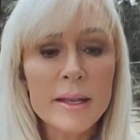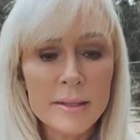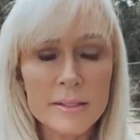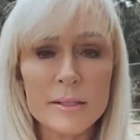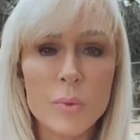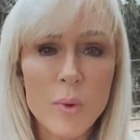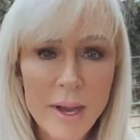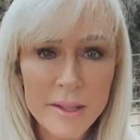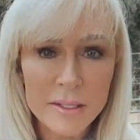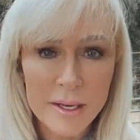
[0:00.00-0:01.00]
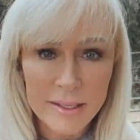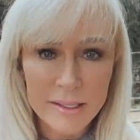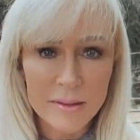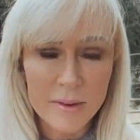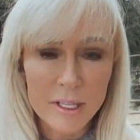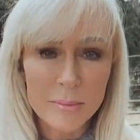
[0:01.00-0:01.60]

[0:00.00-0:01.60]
this is why the dog has developed